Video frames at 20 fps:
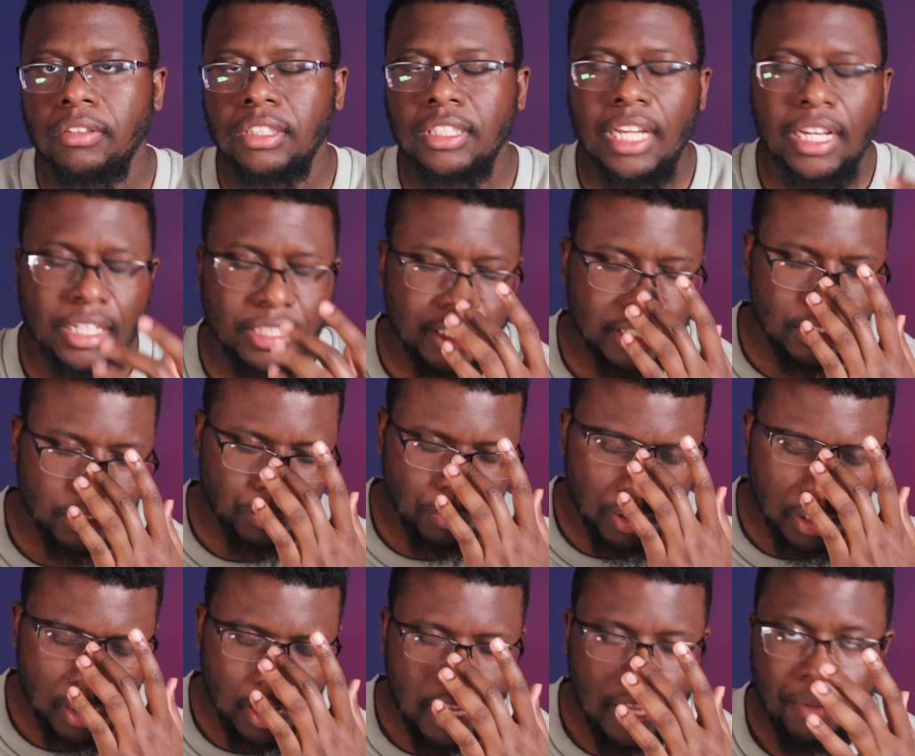It's not because I just
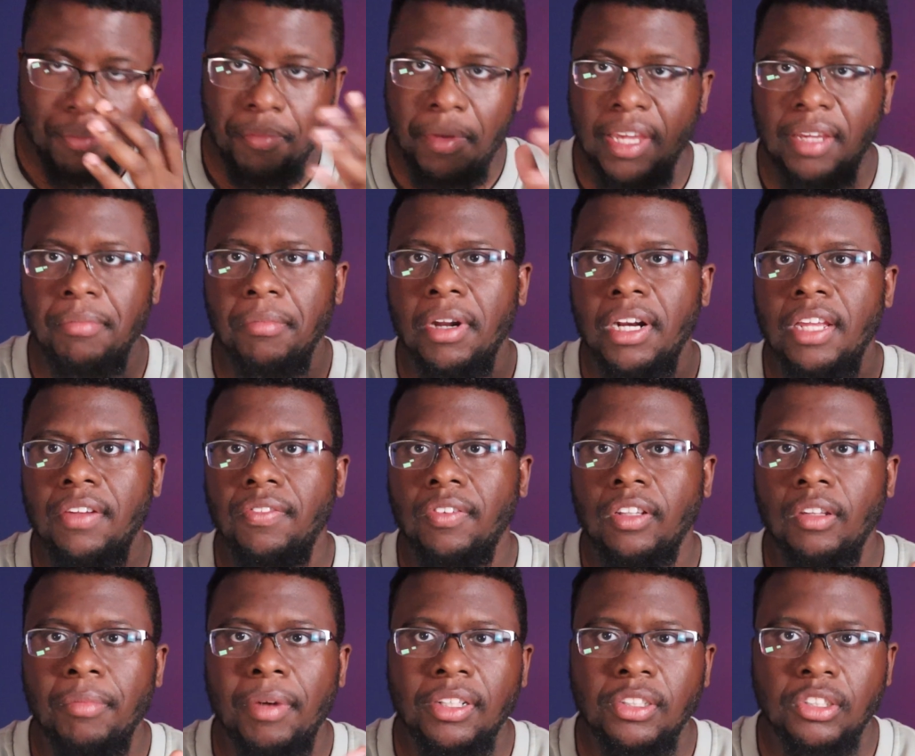want to make money
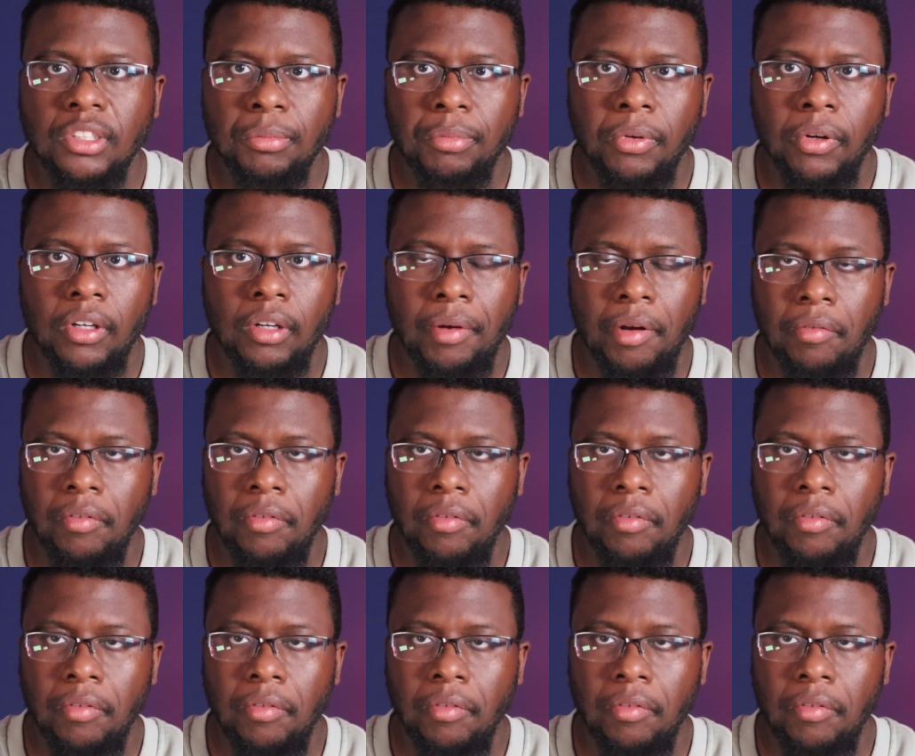from the mentorship program.